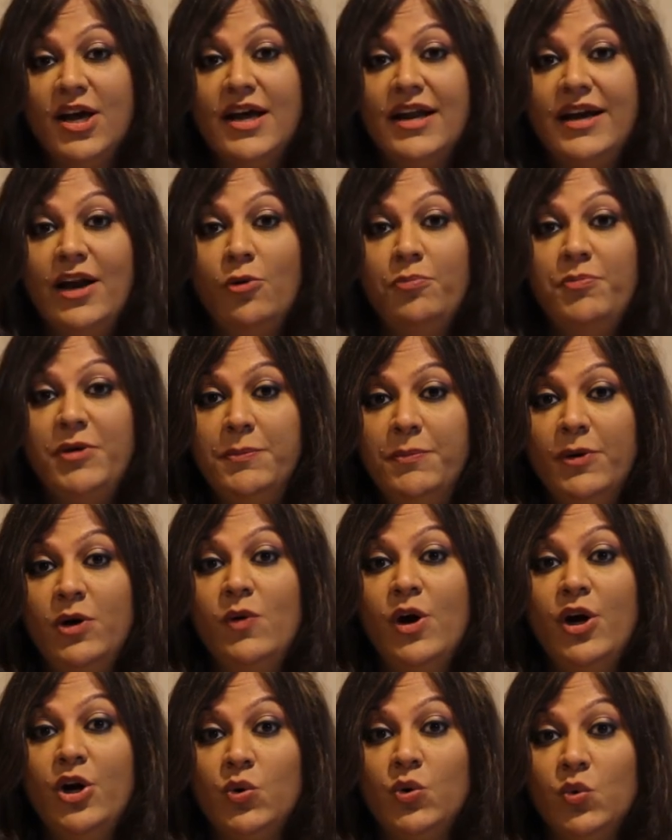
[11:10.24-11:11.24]
Now people who
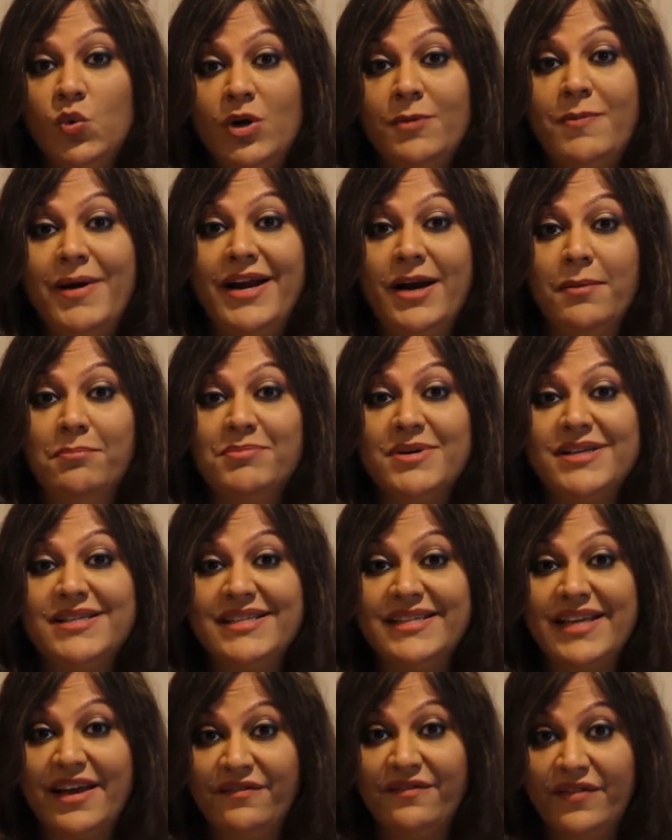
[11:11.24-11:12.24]
are ruled by number
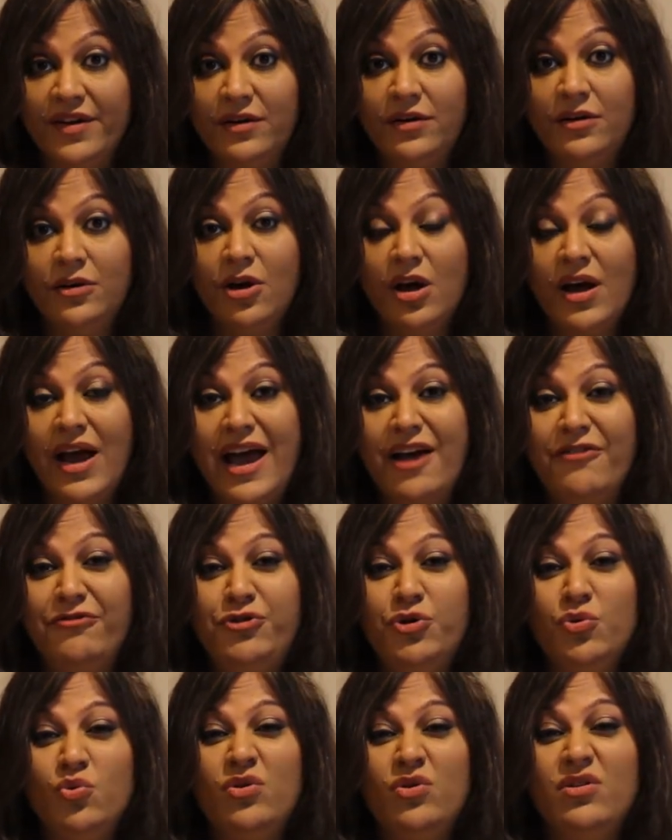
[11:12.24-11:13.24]
7 have
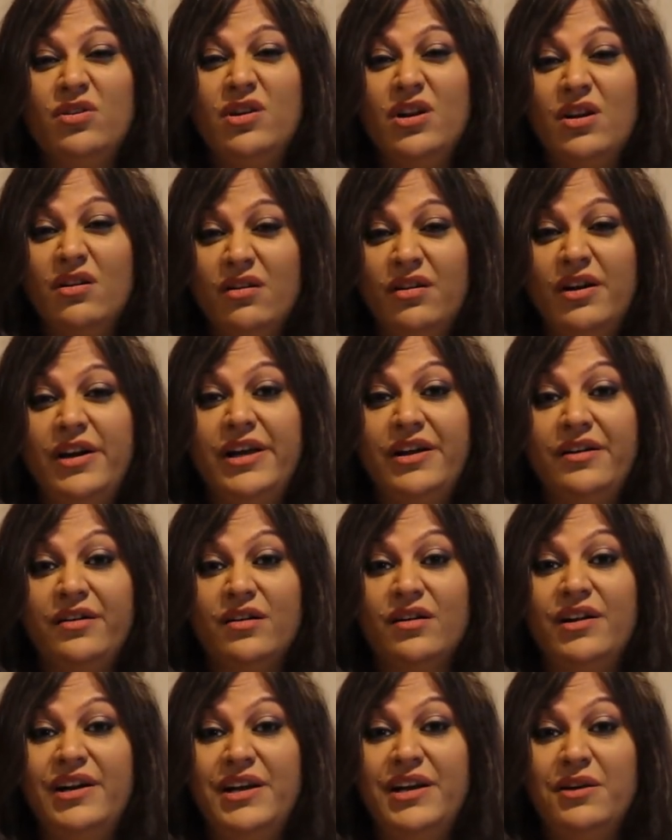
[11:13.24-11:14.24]
to really,
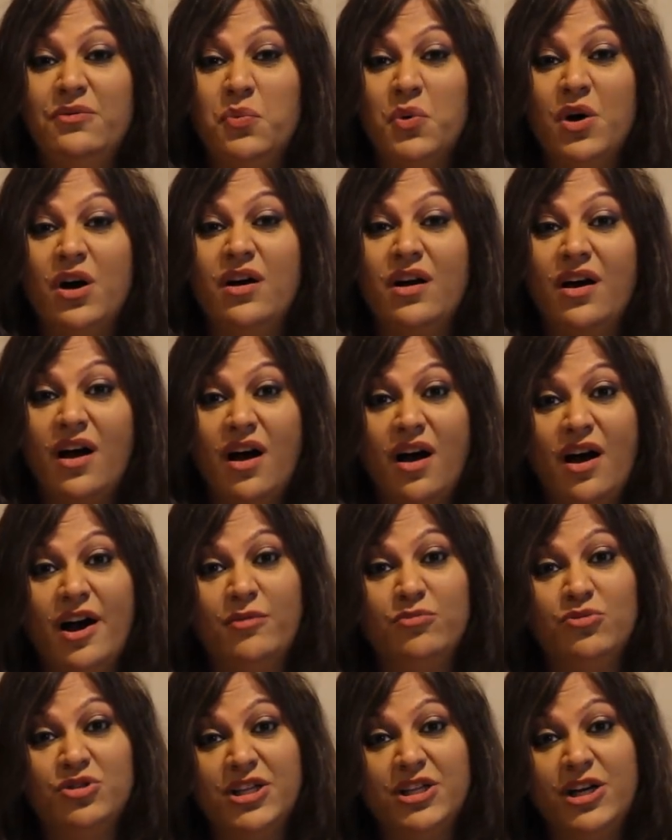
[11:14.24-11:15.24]
really work
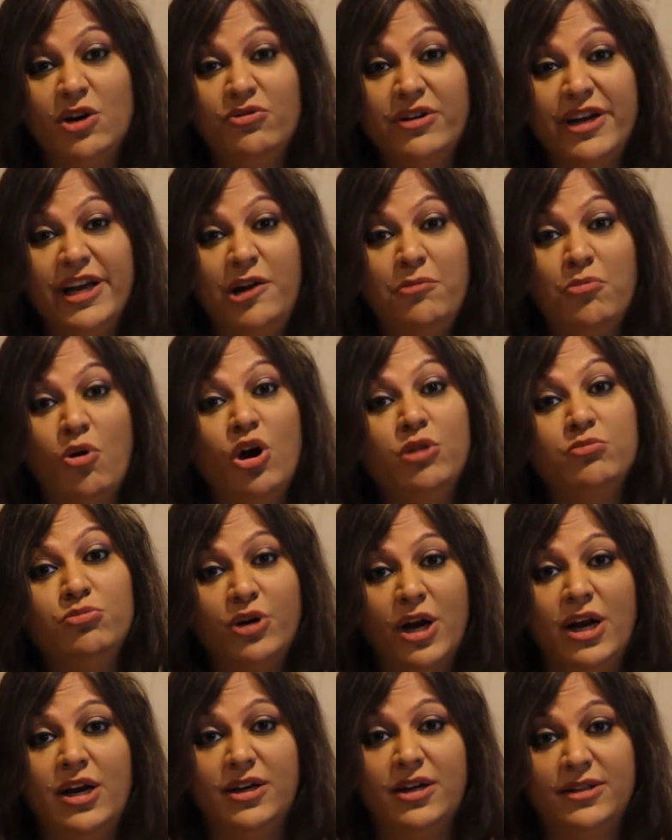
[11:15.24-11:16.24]
hard. Mujhe na unke liye bahut
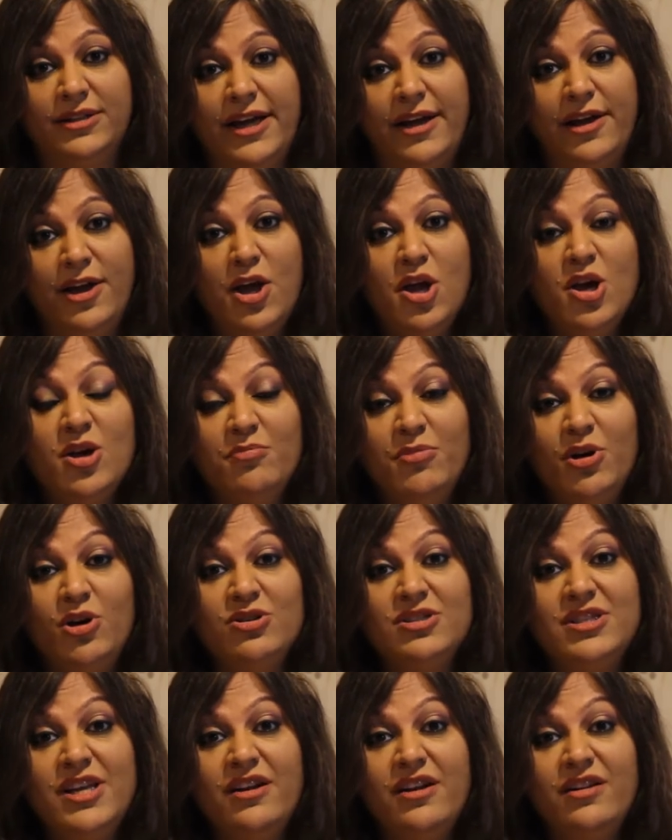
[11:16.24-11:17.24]
bura lagta hai.
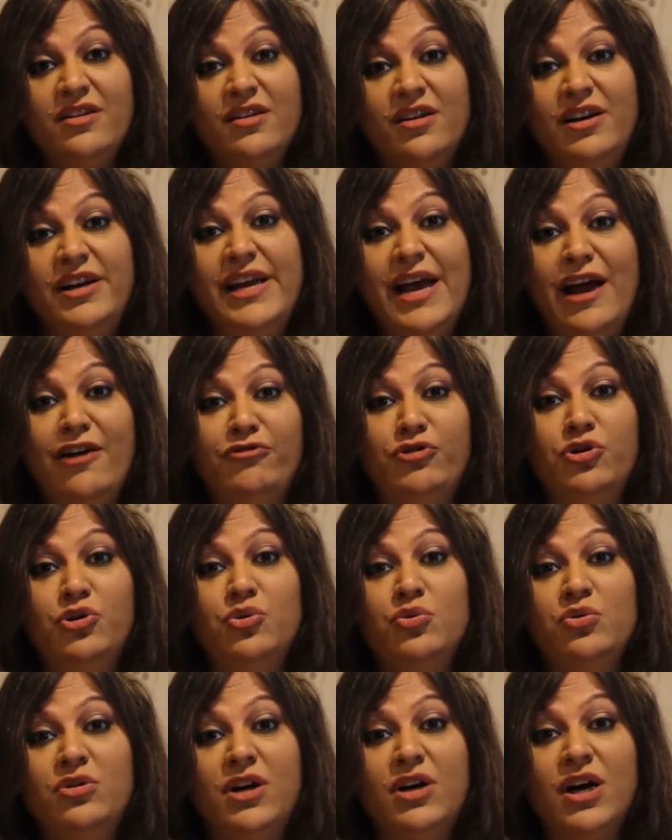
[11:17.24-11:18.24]
Because they really have to
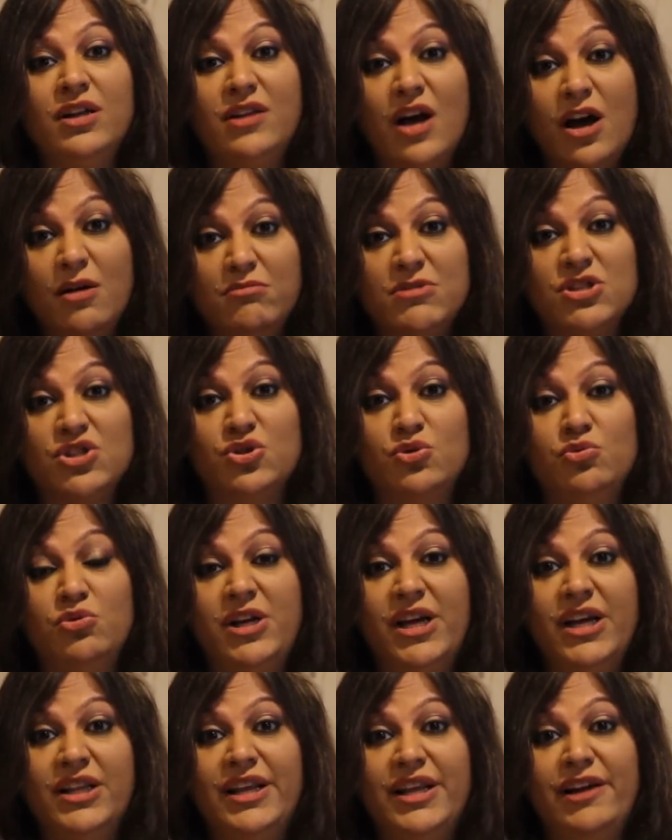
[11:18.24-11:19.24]
do gadha
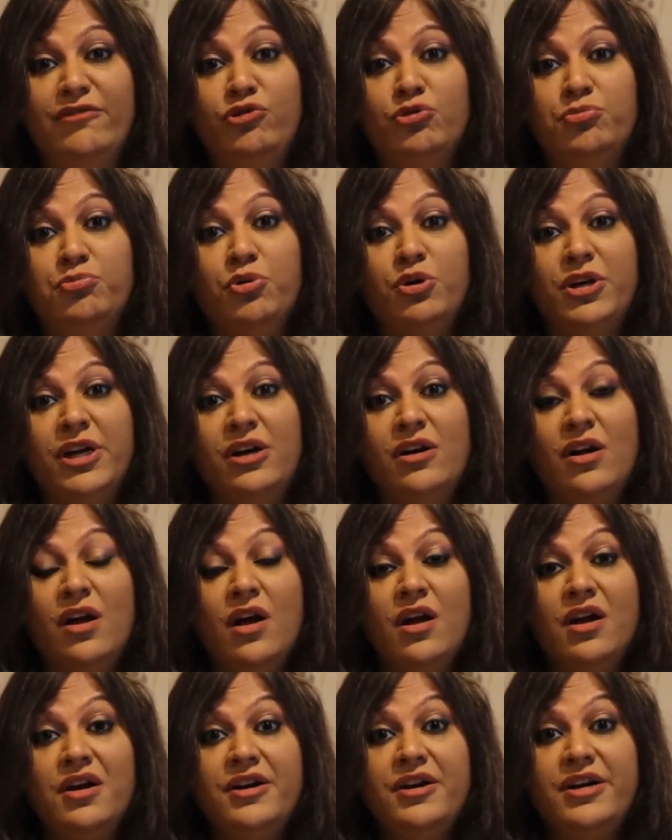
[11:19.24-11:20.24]
mazduri and they have to put in
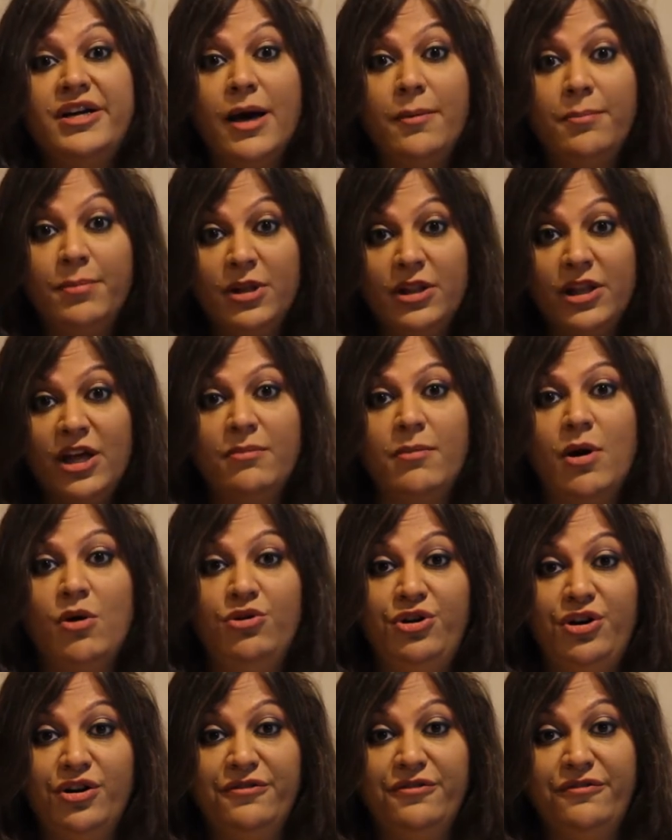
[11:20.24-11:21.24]
double the
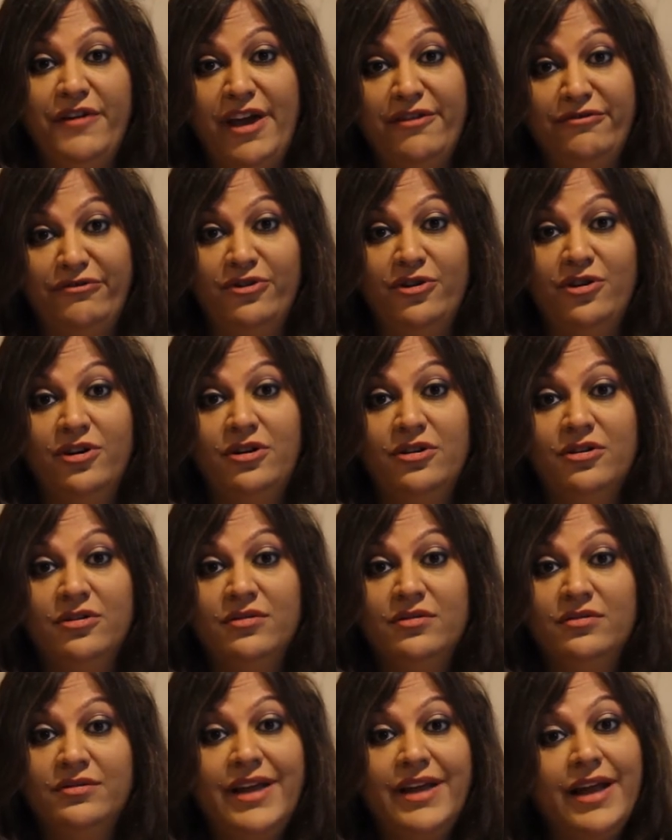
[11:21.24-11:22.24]
amount of effort
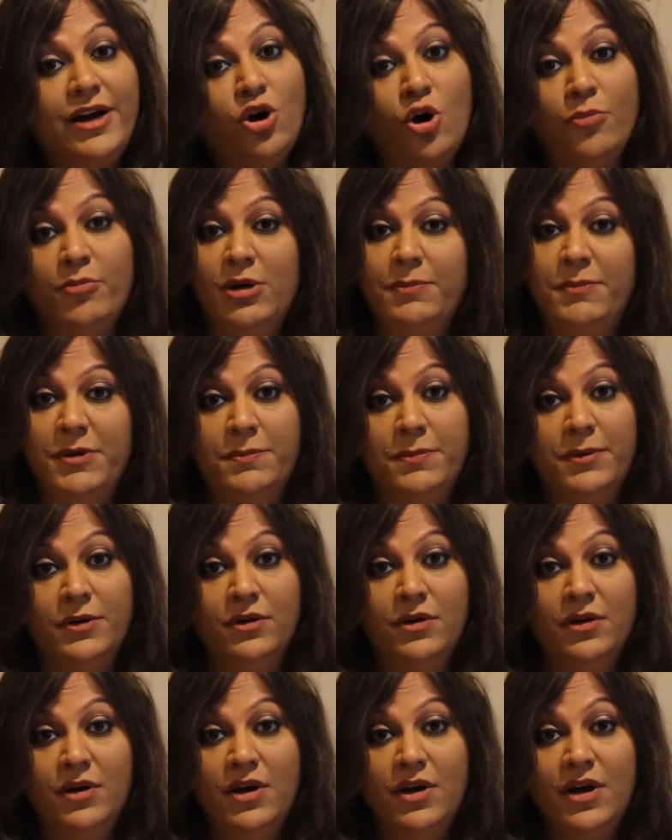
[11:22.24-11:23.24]
than normal people.
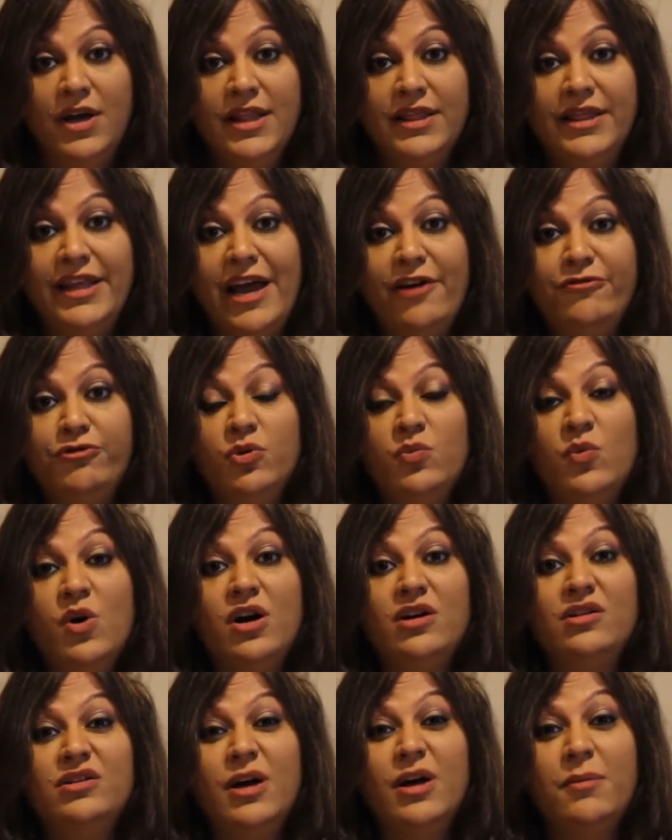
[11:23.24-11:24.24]
They have to
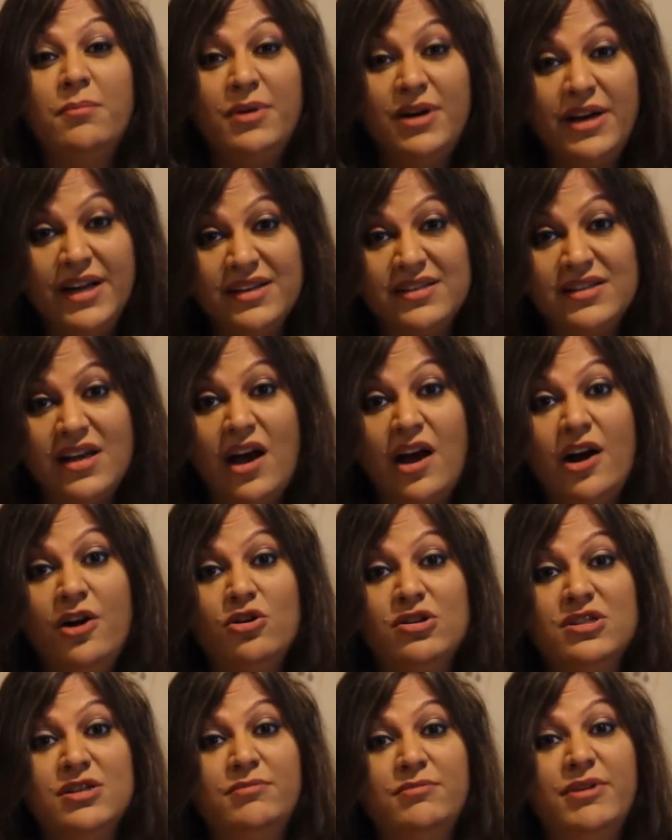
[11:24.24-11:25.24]
work double as hard
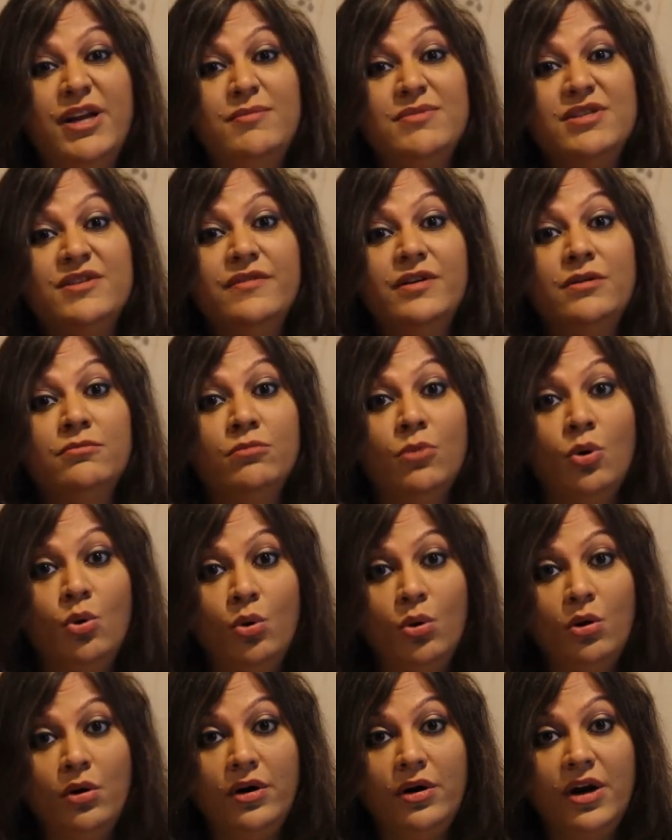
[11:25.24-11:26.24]
or sometimes even
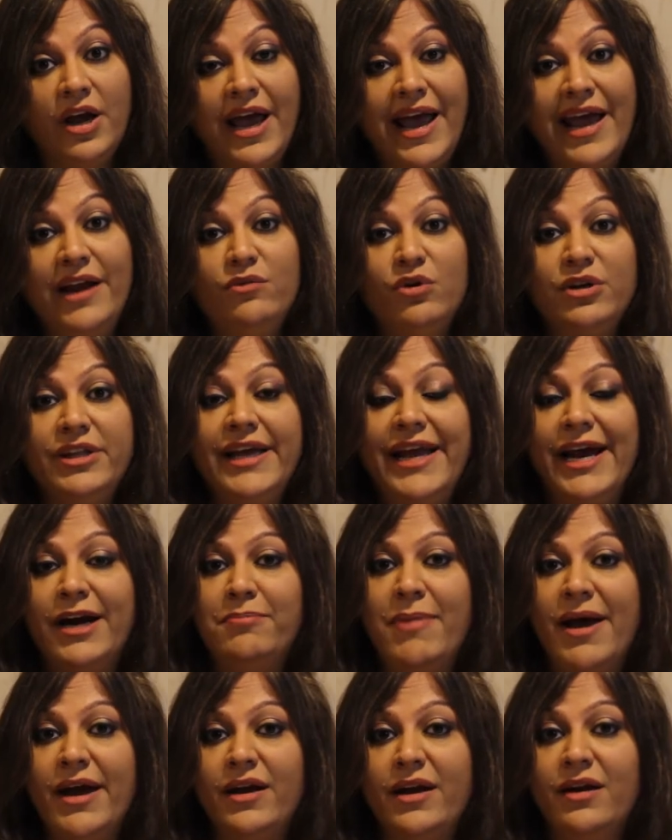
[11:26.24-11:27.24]
more. And what they
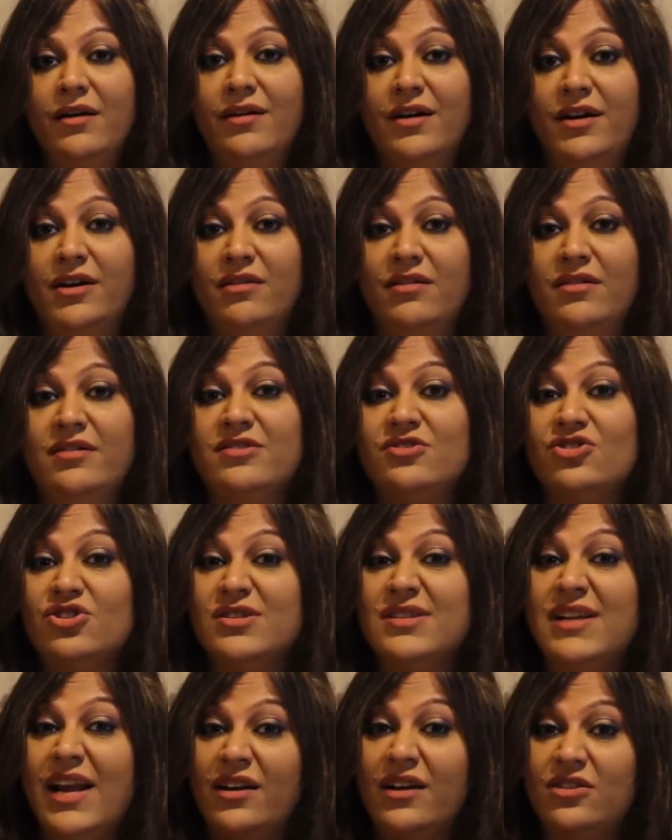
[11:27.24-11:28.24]
get back in return is
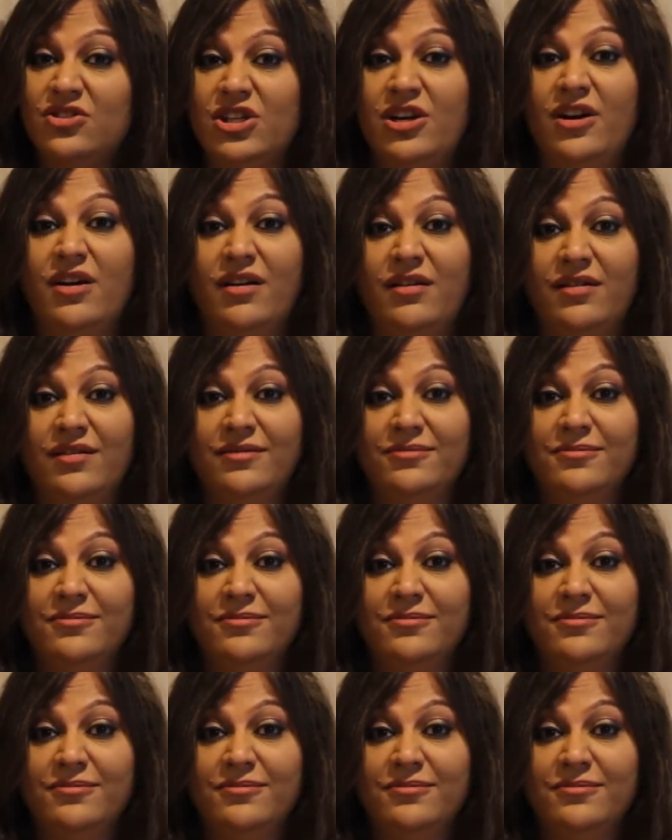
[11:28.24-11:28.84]
just like chiller.